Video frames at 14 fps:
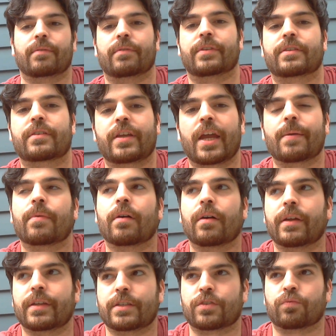this camera
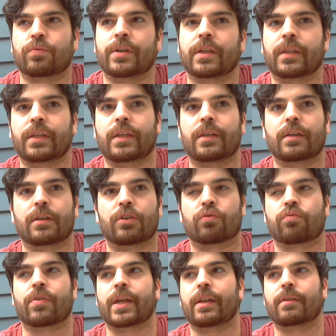is really
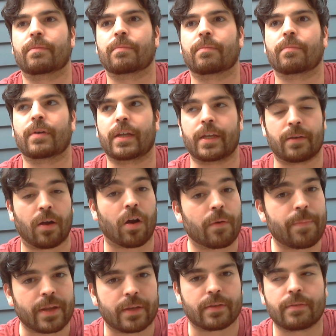great, in our
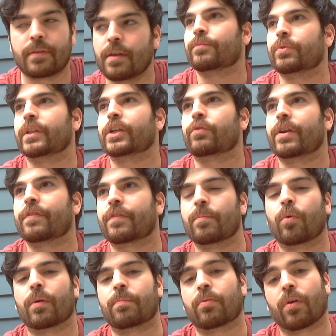opinion, really great for
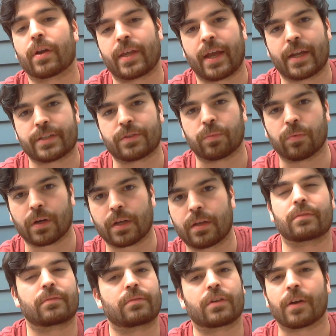more broadcast work,
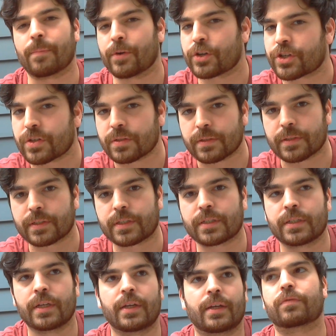
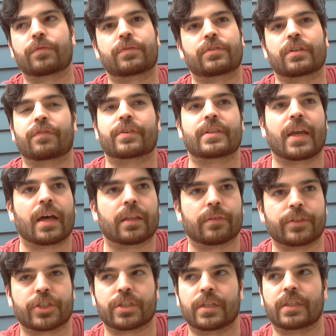commercials, stuff for
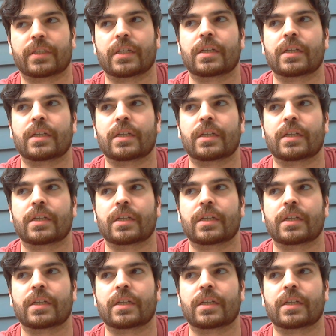television.